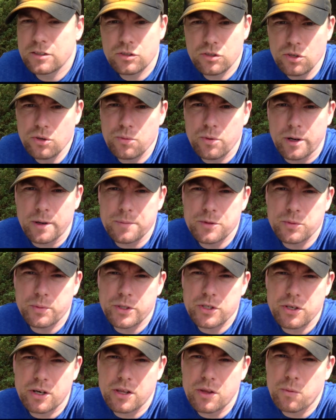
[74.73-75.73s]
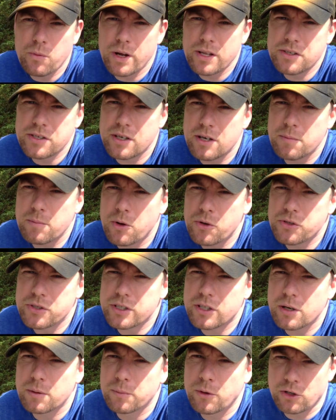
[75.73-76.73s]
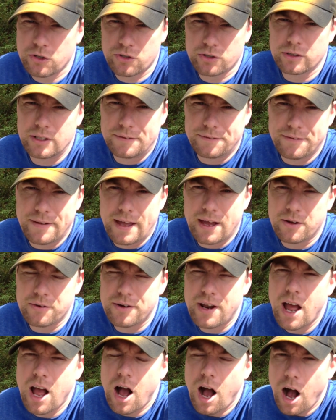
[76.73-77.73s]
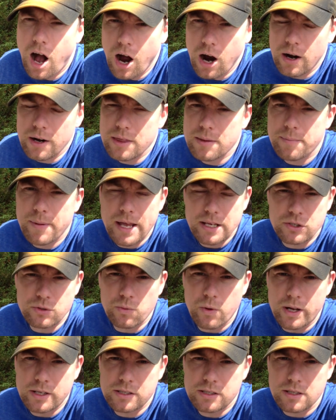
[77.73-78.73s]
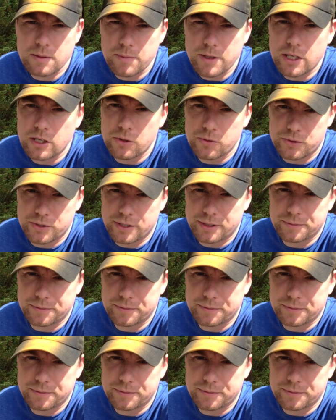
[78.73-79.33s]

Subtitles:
Dew worms, which are the ones that are most commercially found, are the best ones to be used.